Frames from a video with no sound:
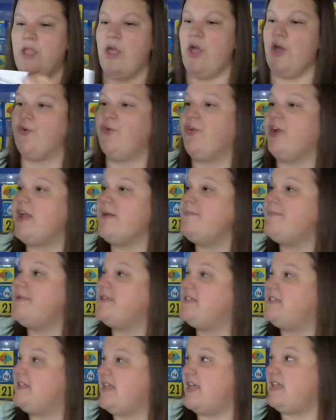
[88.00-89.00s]
Grandpa
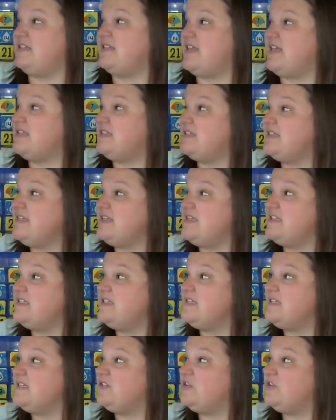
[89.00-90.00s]
says that seeds
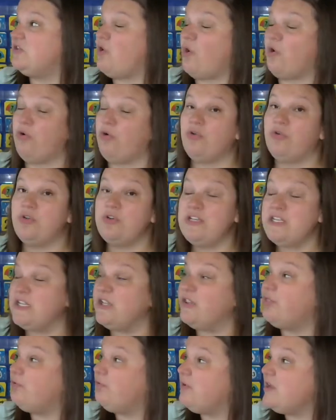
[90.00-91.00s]

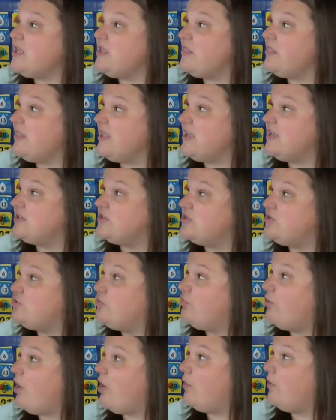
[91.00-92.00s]
need three things to
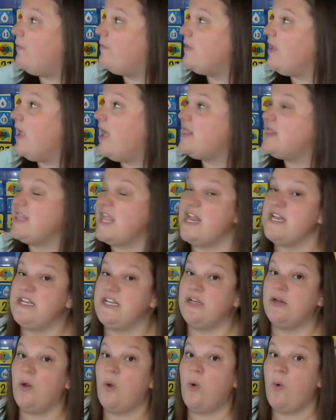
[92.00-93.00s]
grow. They
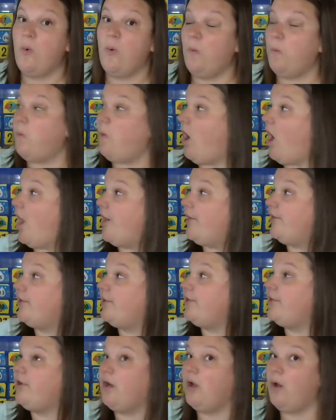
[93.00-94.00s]
need
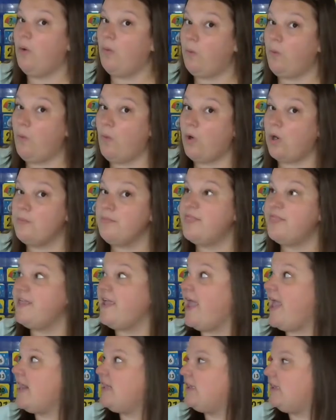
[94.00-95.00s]
water, warmth,
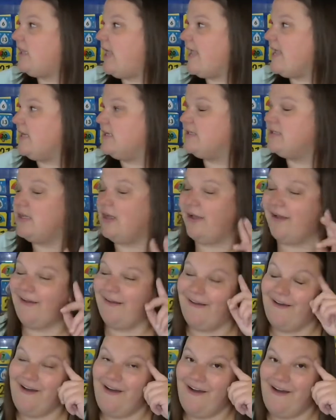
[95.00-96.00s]
and light.
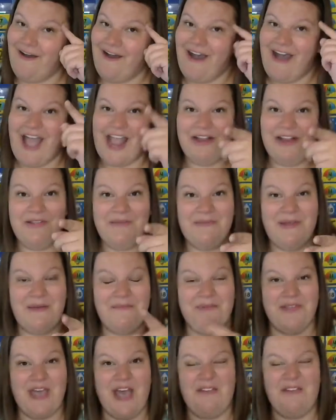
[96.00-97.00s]
I
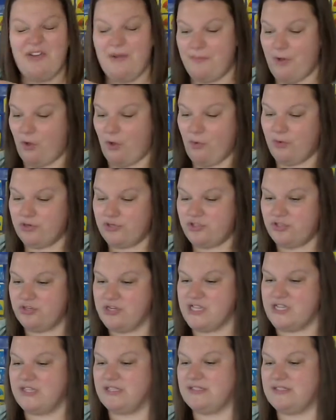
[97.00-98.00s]
remember that from oak
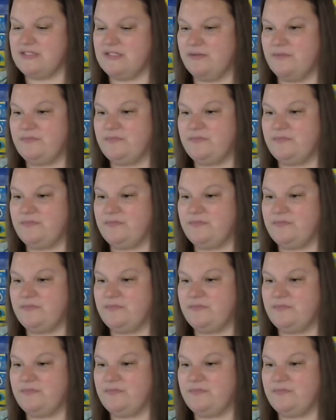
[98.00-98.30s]
trees.